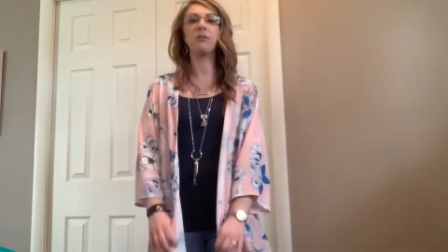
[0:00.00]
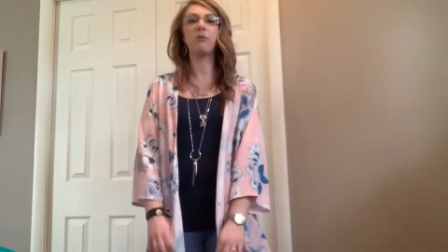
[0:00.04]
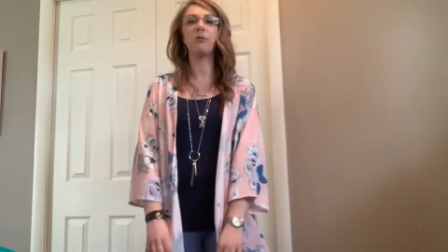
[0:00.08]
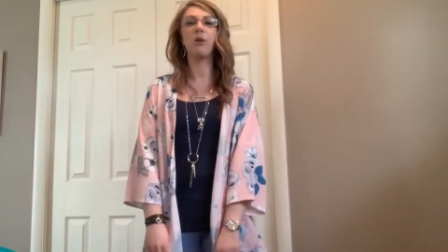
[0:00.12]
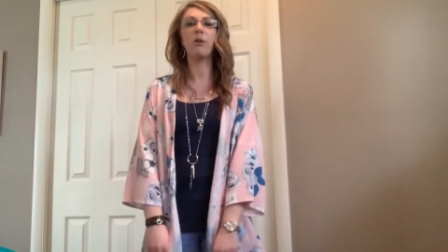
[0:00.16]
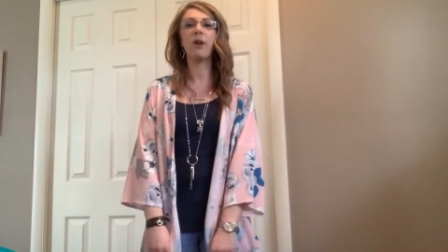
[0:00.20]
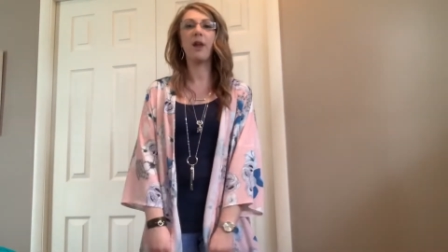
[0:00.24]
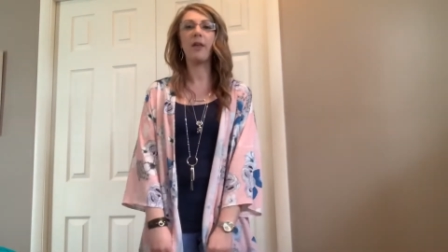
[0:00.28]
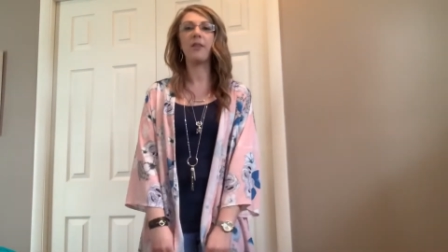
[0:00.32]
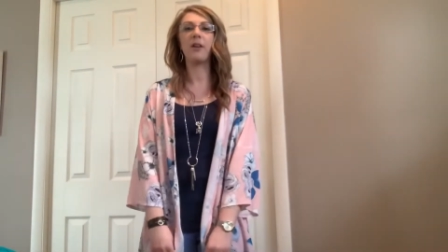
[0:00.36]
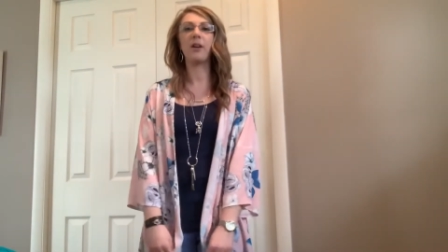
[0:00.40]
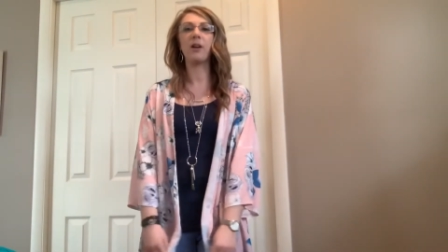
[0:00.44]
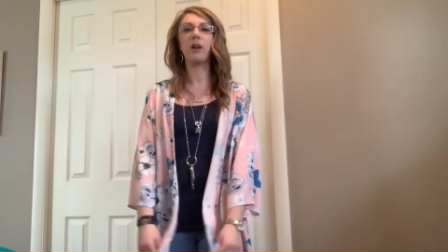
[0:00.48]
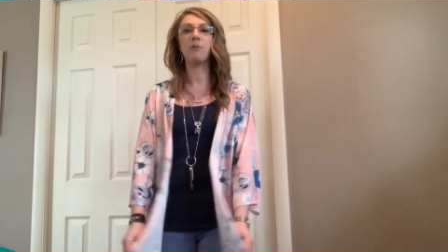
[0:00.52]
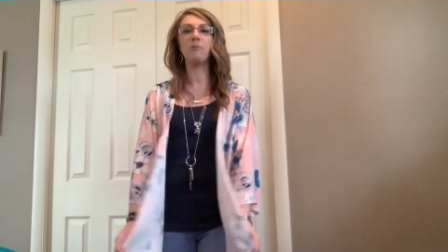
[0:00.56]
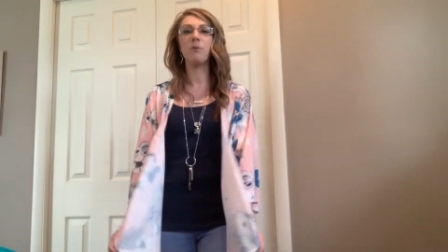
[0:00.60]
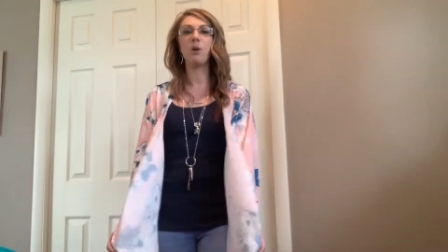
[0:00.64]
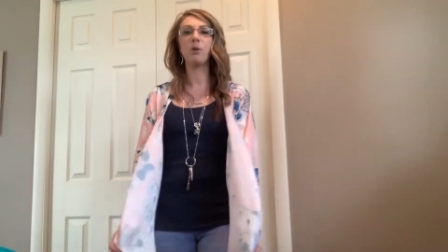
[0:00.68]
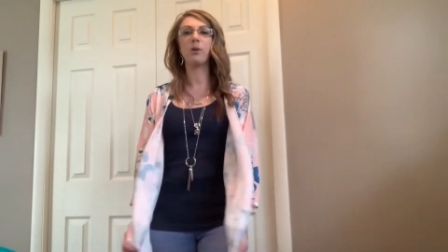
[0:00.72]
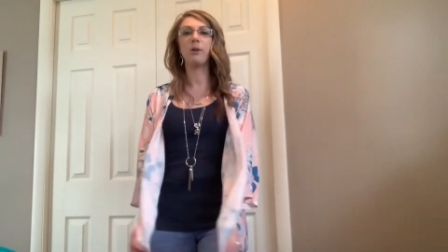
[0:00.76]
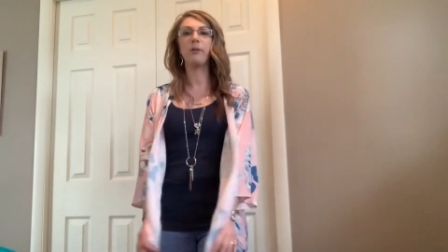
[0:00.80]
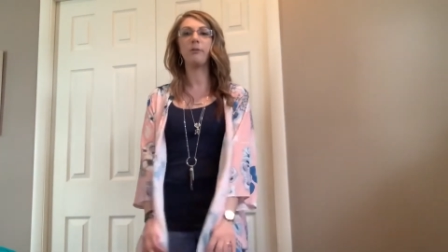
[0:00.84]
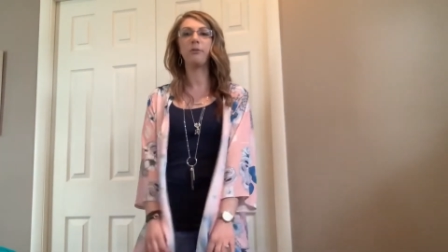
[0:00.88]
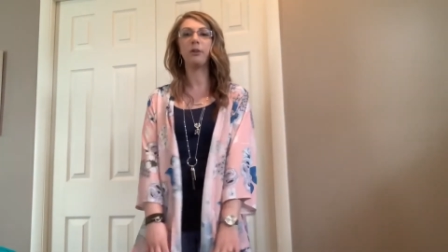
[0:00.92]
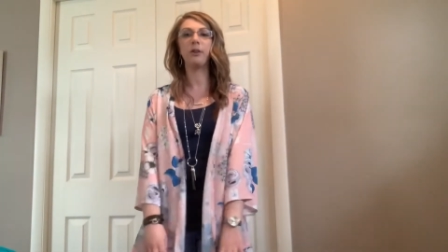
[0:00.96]
thrown on the
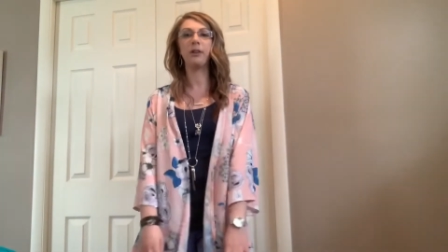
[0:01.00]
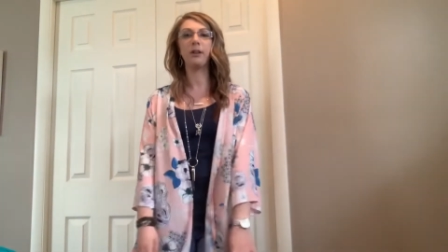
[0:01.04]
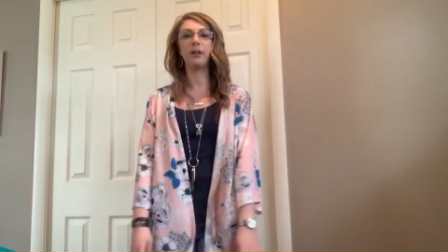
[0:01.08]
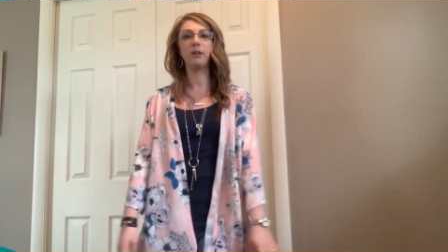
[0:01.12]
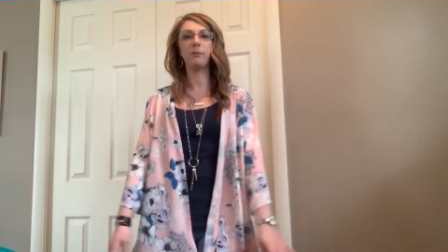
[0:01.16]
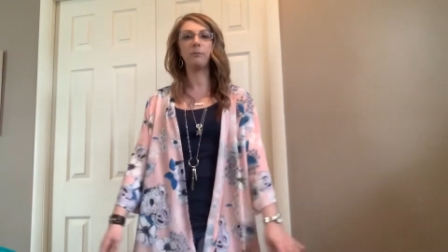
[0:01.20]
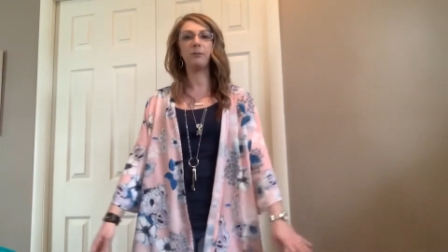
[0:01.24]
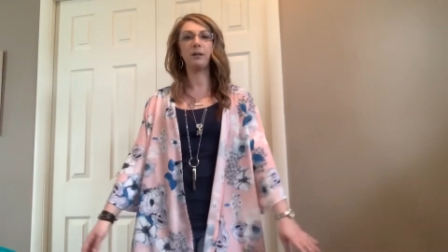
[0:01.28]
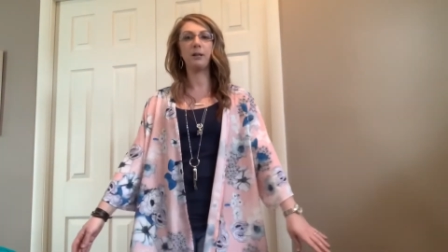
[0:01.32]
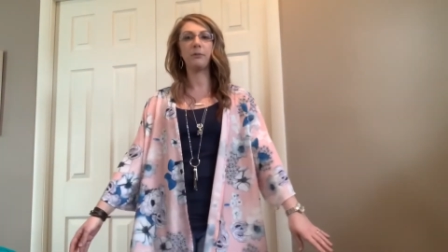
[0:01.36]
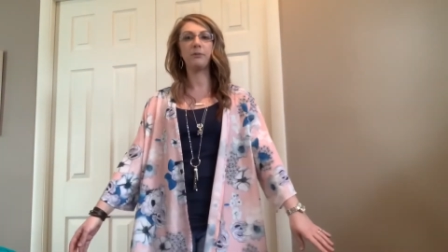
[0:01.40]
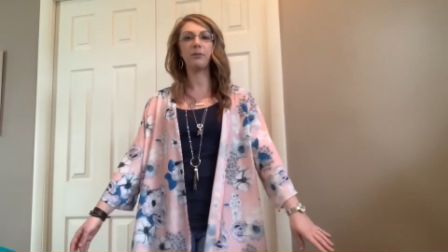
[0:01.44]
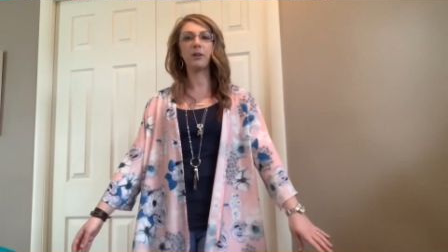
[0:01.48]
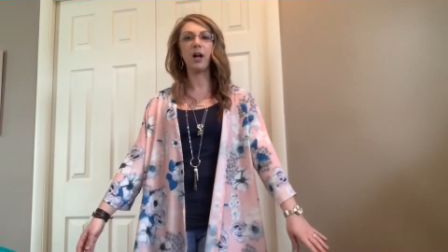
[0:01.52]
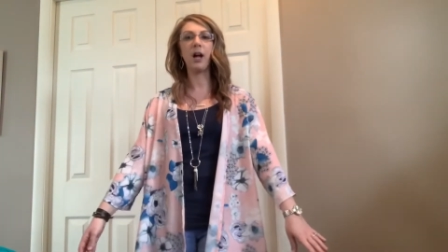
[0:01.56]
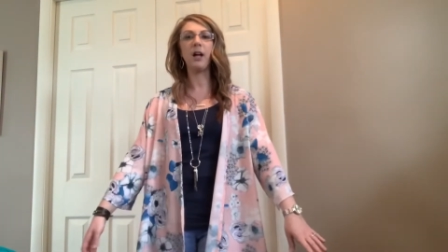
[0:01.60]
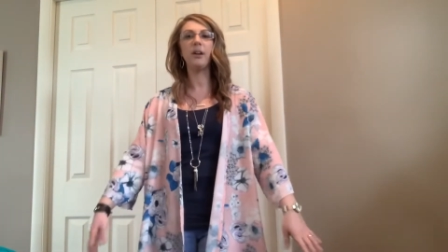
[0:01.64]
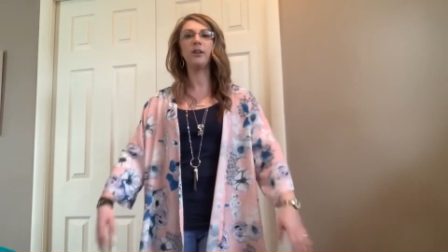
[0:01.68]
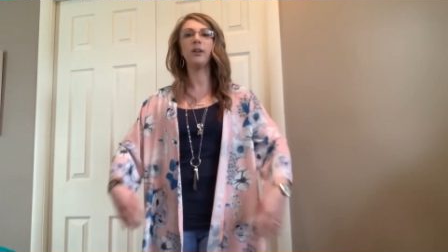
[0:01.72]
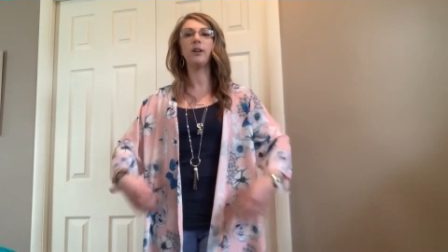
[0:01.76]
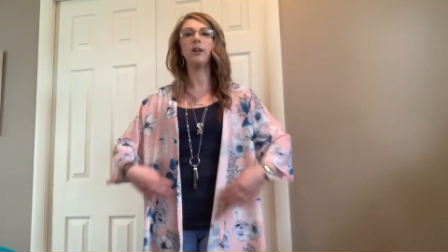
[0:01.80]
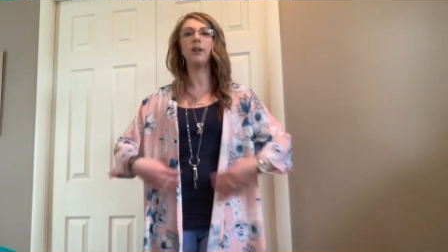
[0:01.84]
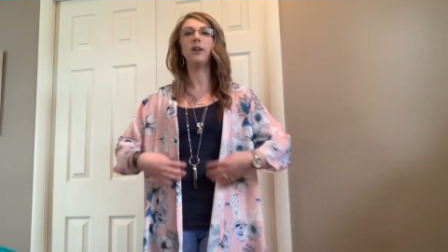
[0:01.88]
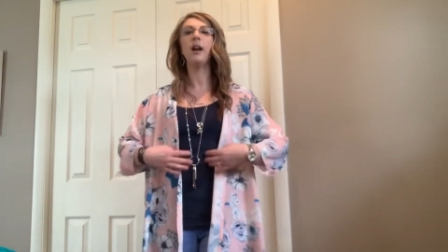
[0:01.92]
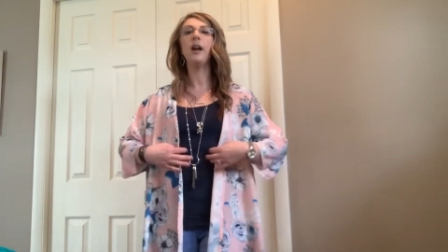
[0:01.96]
kimono for a little bit of
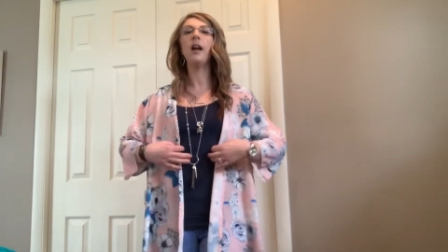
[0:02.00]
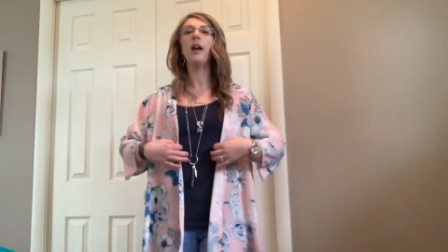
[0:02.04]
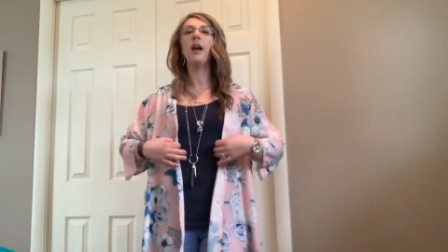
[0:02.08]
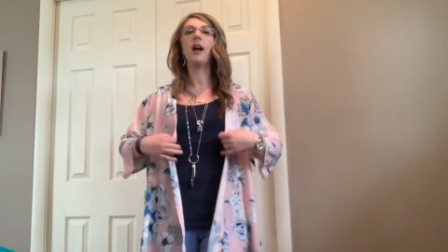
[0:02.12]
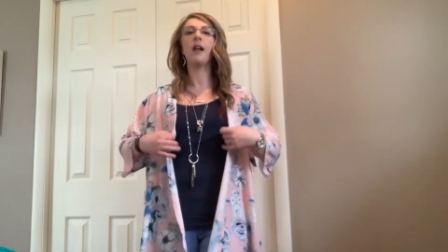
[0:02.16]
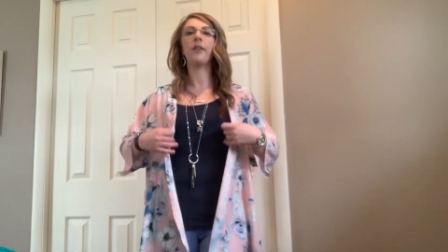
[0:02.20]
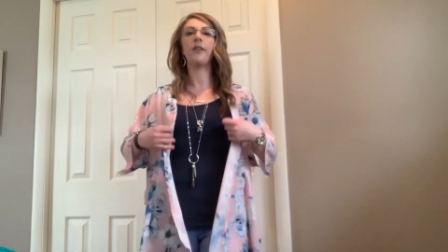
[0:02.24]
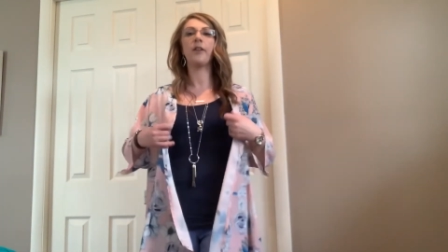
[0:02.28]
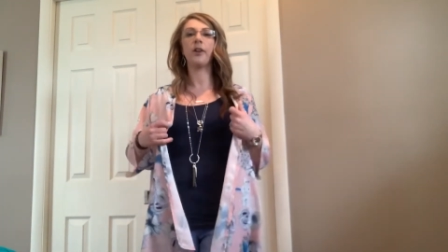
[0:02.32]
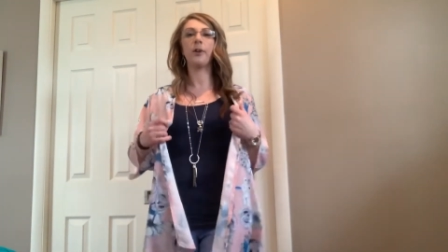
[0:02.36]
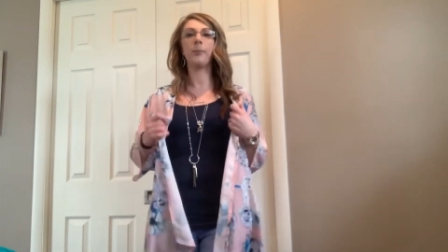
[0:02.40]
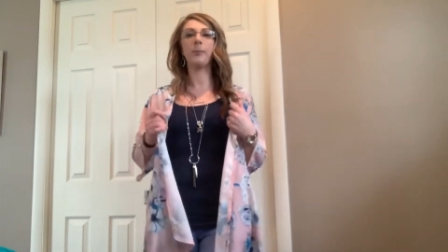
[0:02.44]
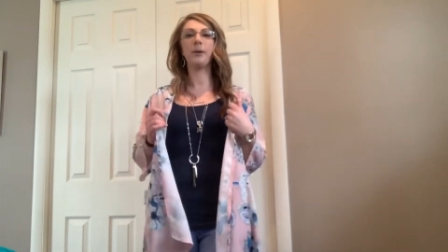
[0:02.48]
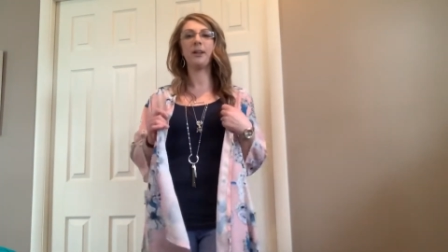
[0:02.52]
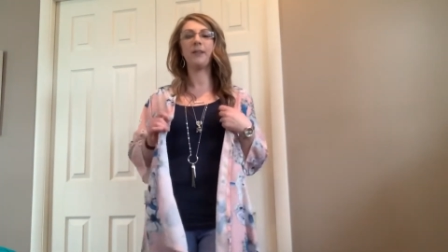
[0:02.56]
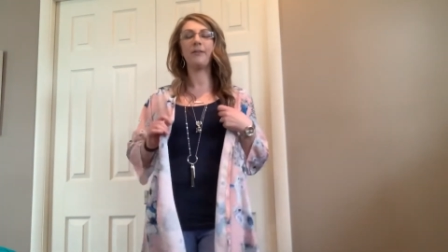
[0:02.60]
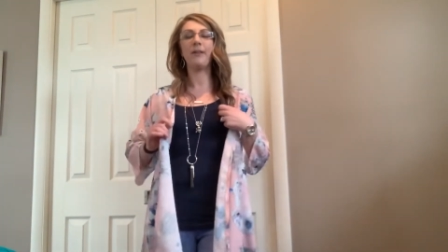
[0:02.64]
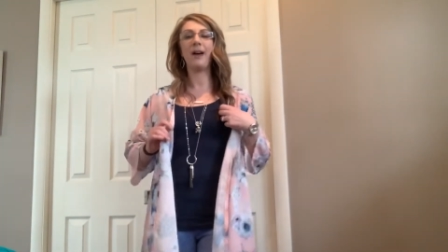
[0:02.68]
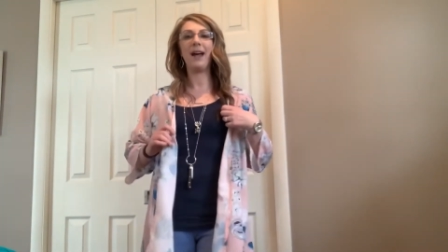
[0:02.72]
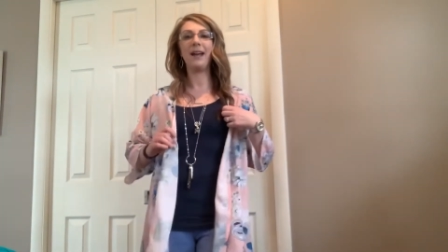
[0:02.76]
color, a little bit of